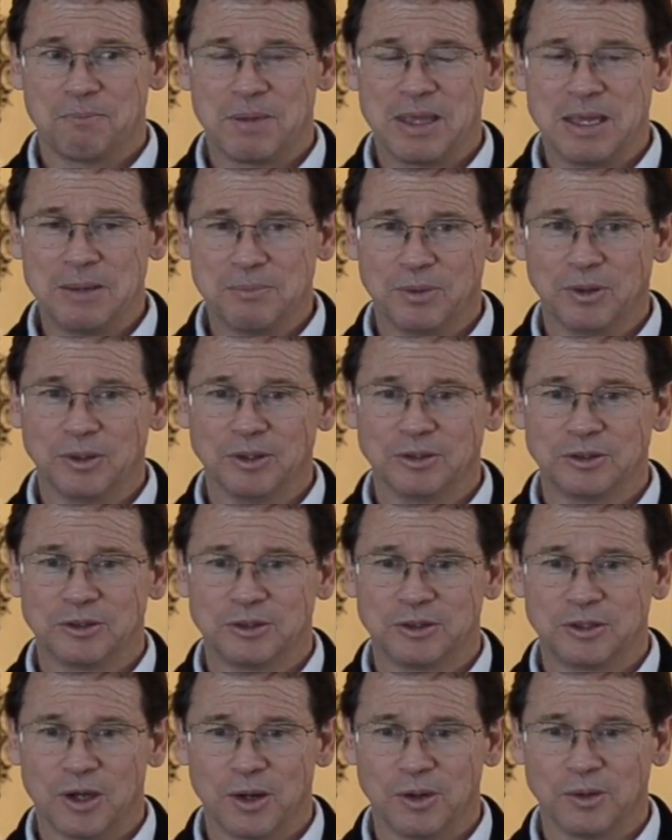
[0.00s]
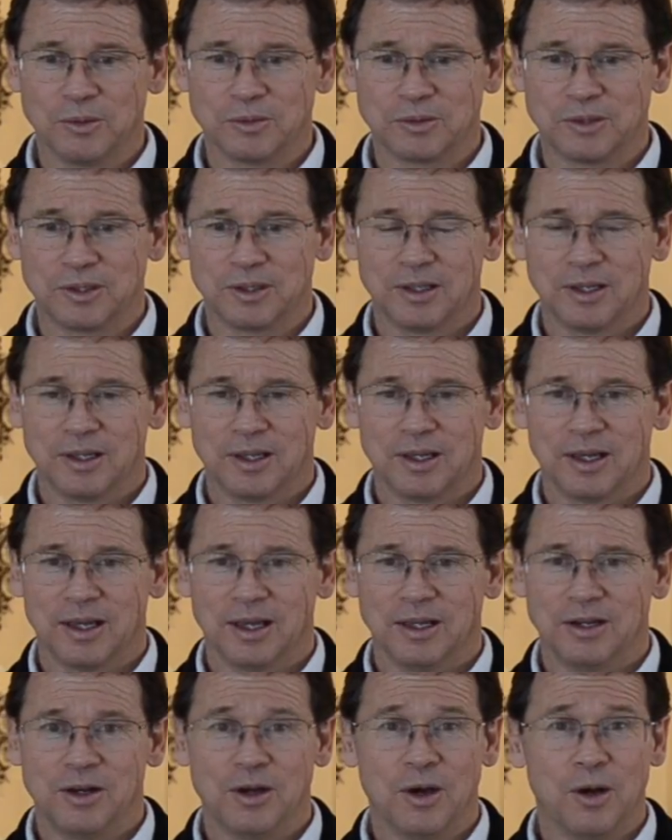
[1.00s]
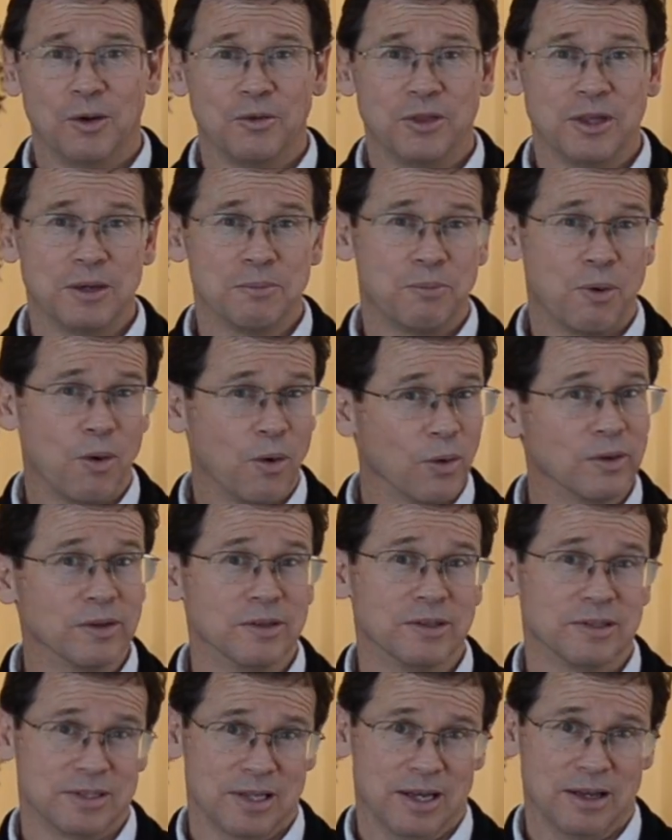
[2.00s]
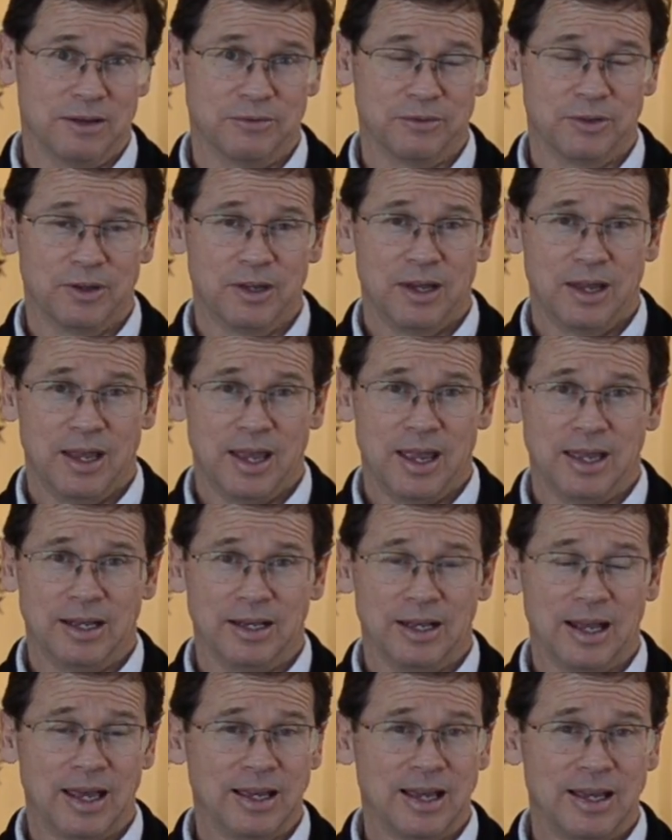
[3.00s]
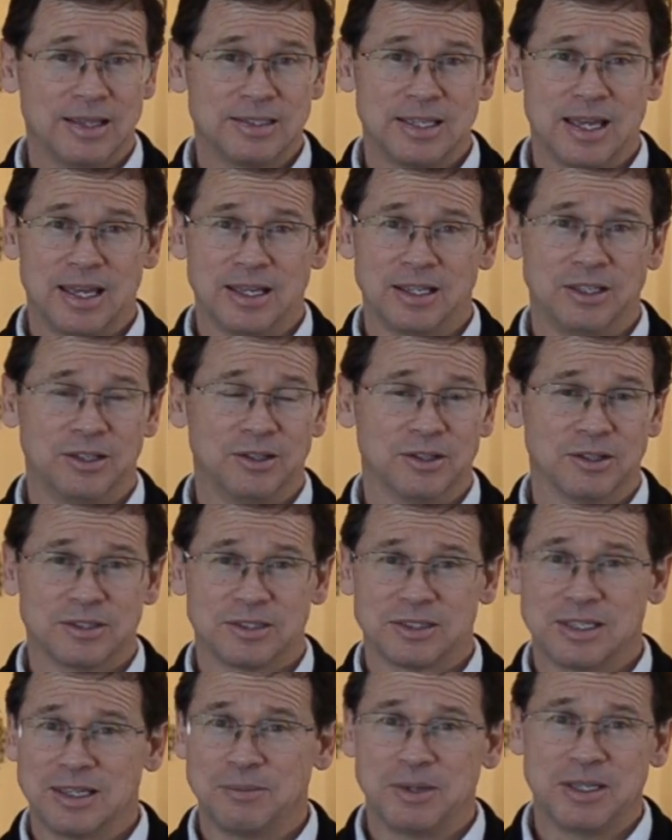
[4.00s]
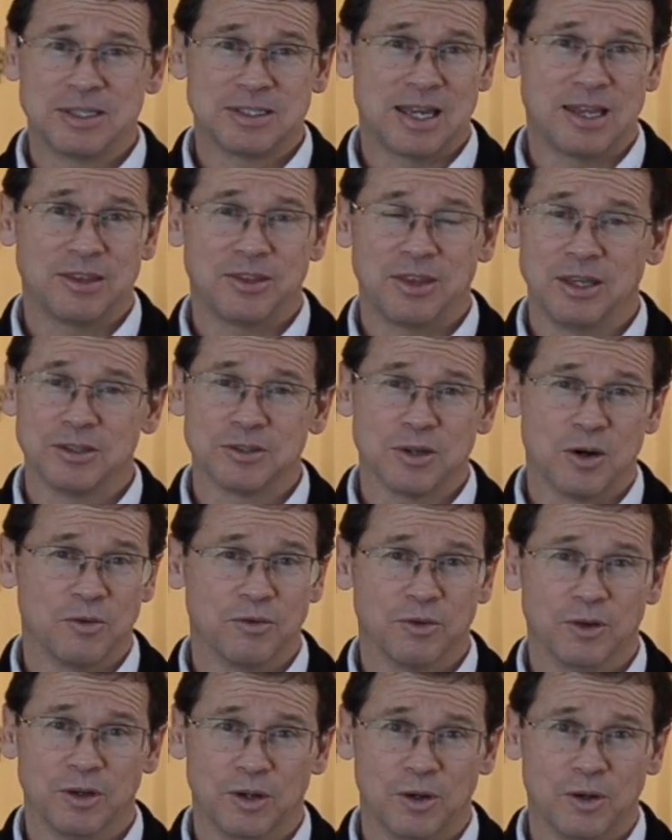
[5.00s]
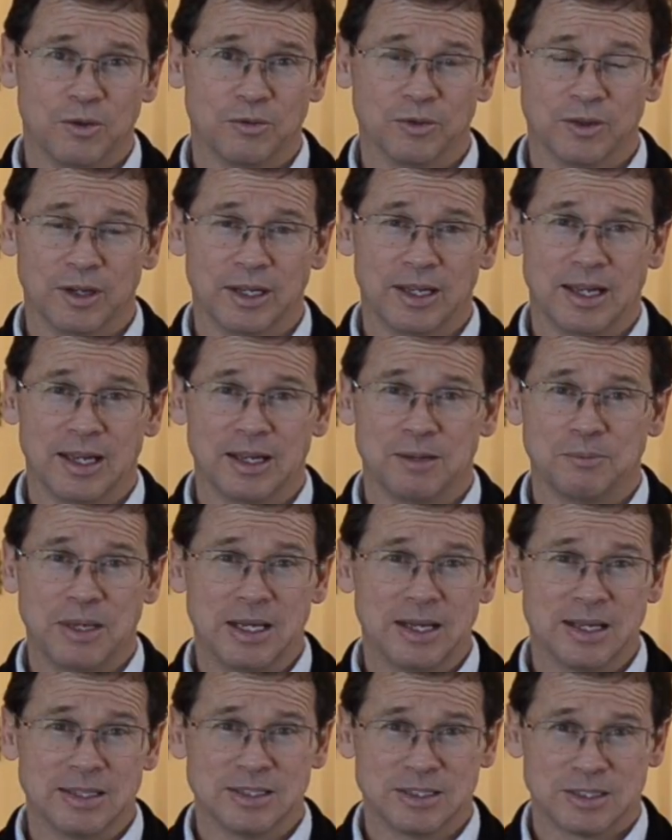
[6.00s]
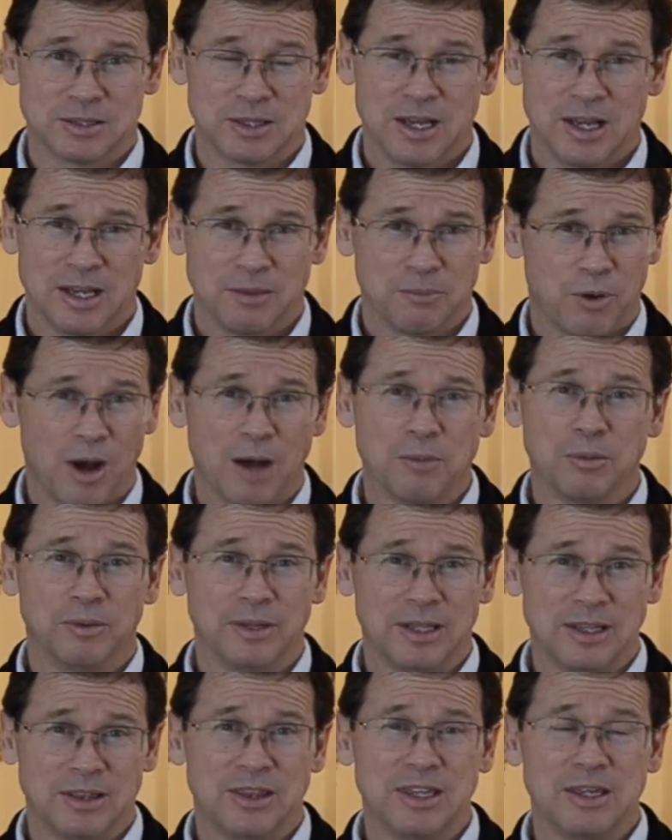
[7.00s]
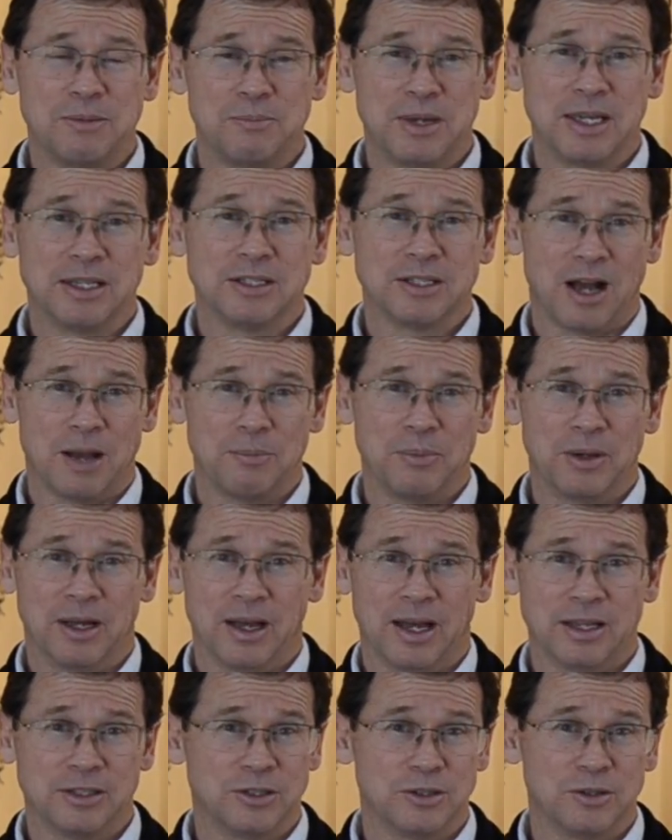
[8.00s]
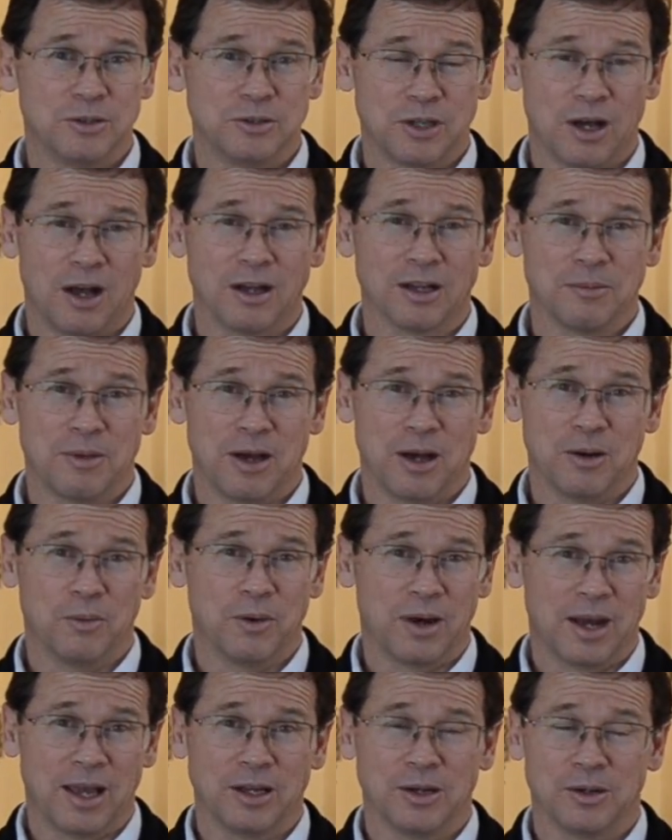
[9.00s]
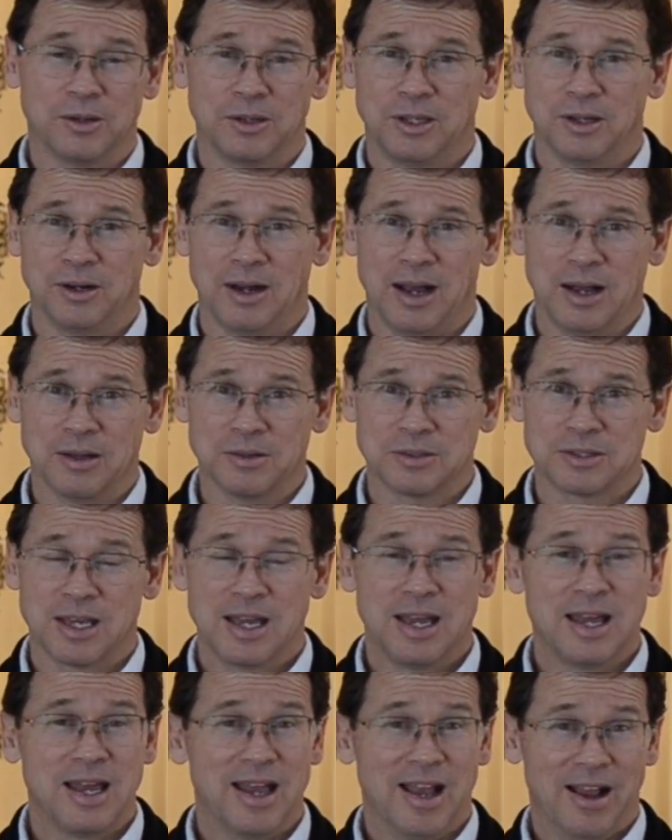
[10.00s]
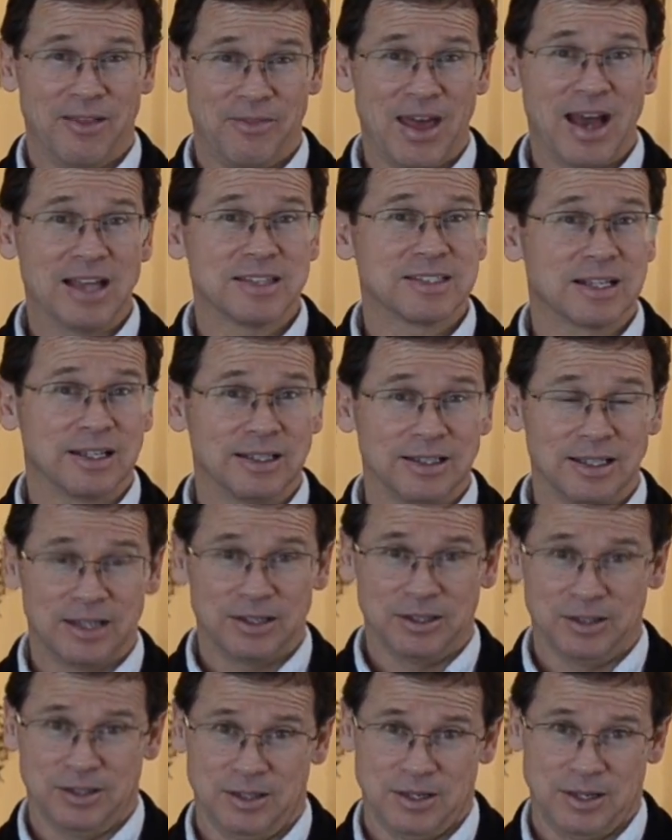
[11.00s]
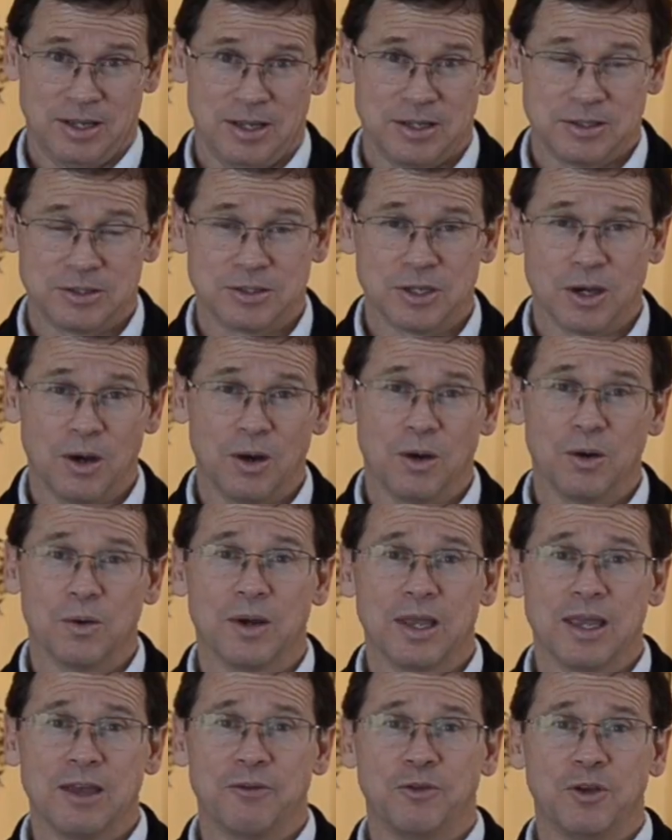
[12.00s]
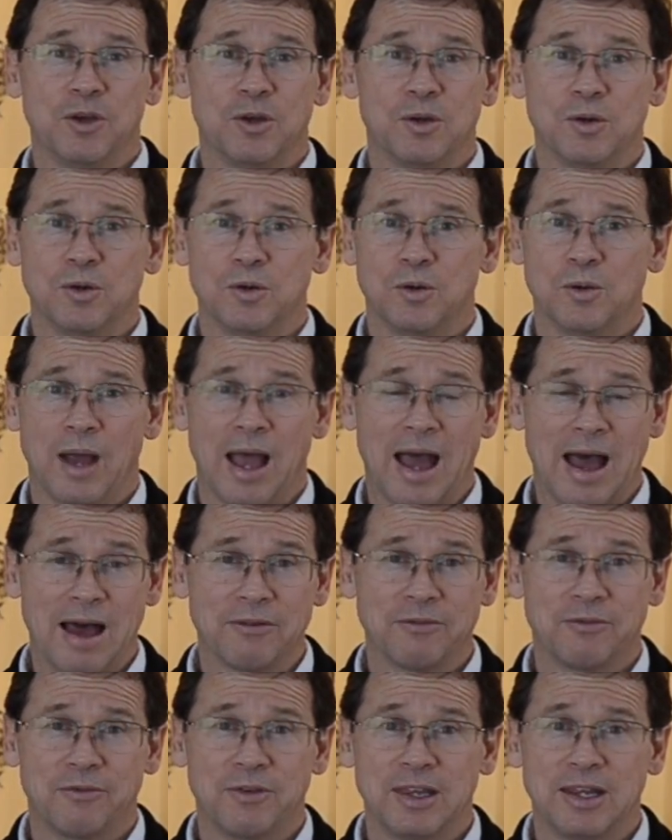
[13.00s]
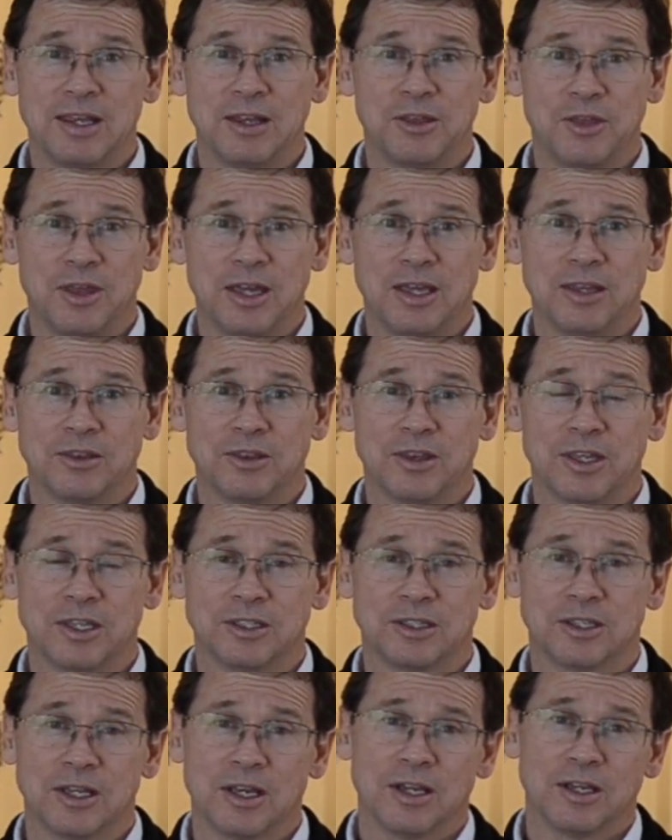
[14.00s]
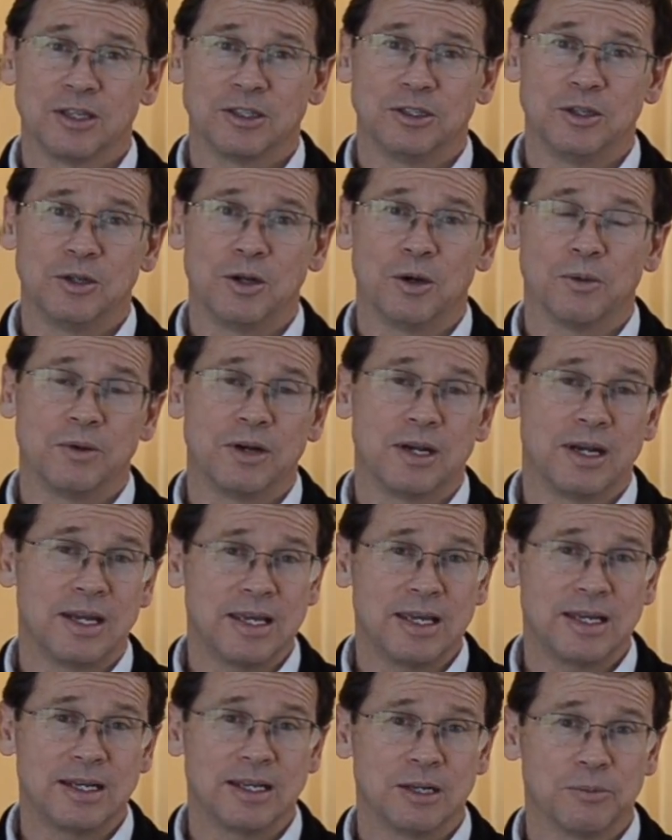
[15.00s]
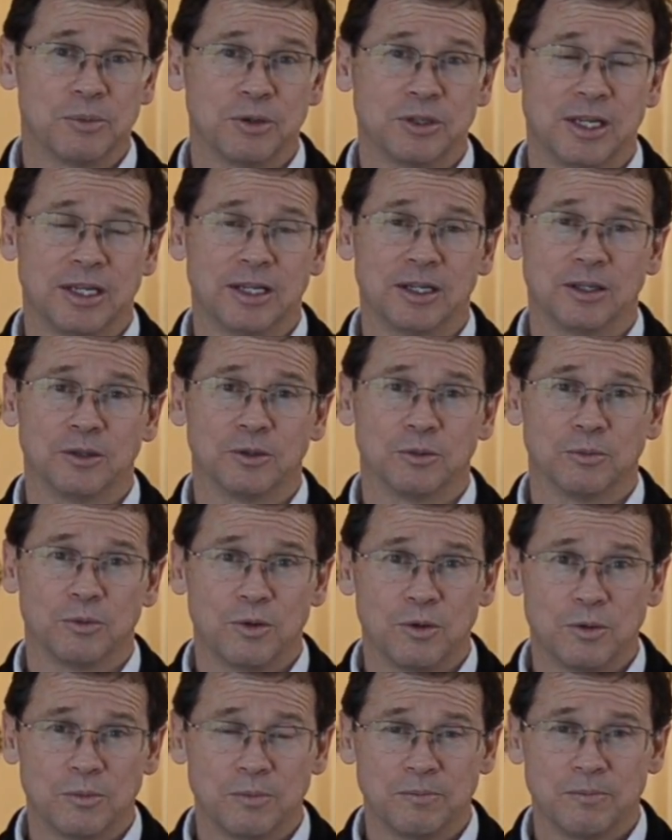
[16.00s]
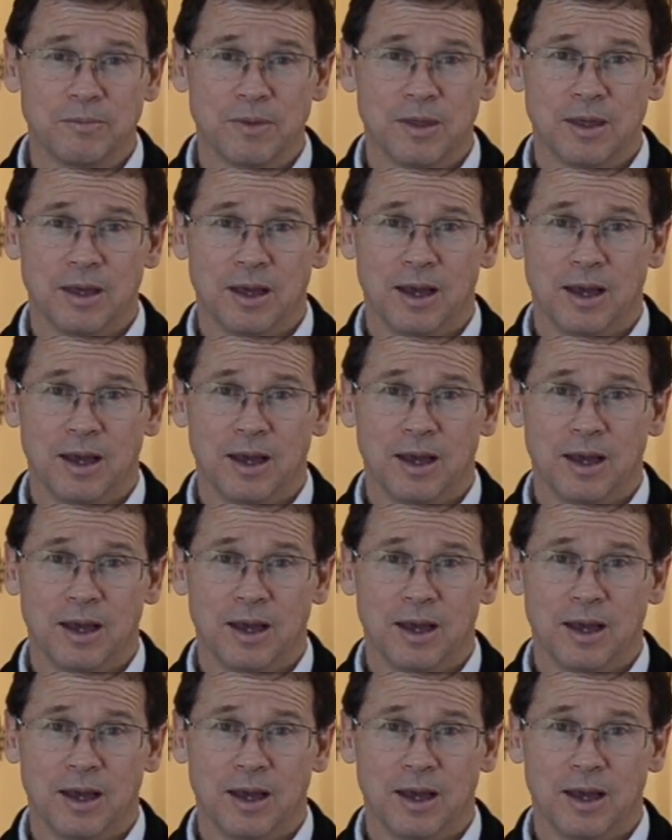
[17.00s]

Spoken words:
people don't know the importance of. And like I said, and you'll see me say things over and over again, because it's probably the big topic I do talk about when I go to your house, and that's clutter. So if you have anything that you don't need in a particular room,